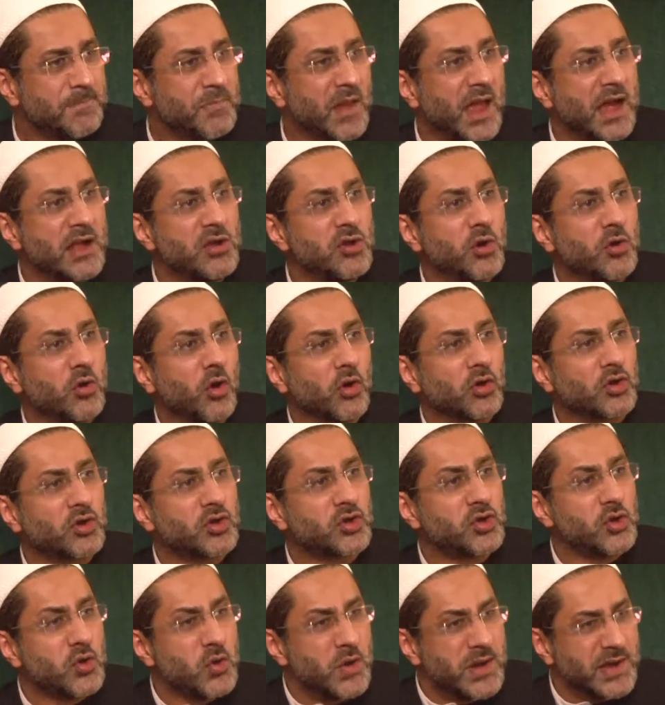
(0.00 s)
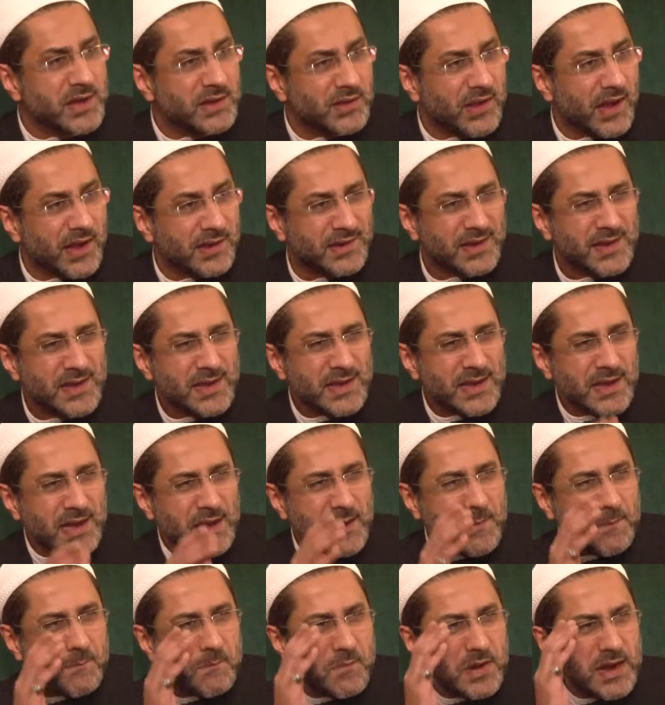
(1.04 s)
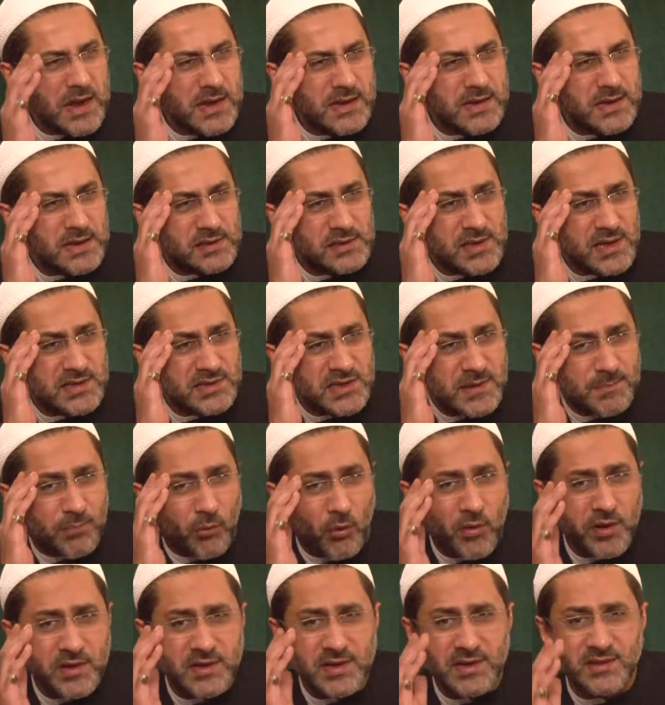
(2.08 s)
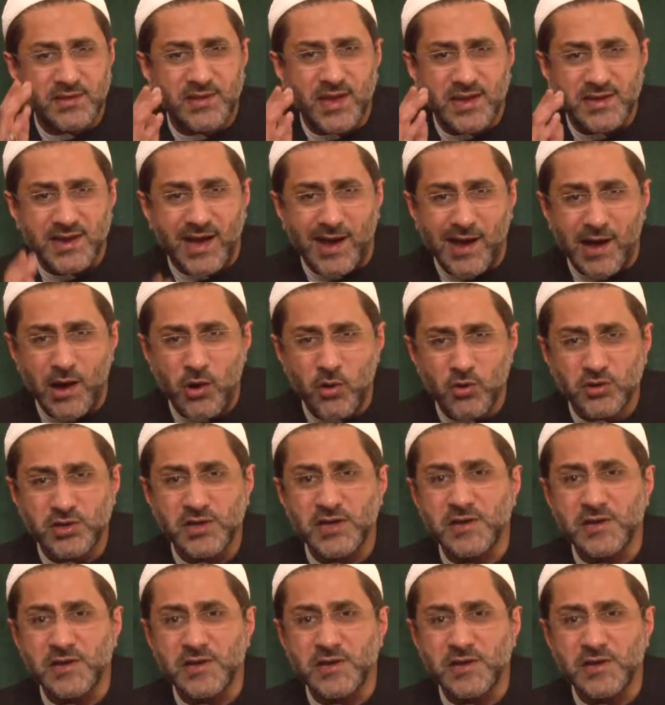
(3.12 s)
and you're not doing that immediately as he pointed that out,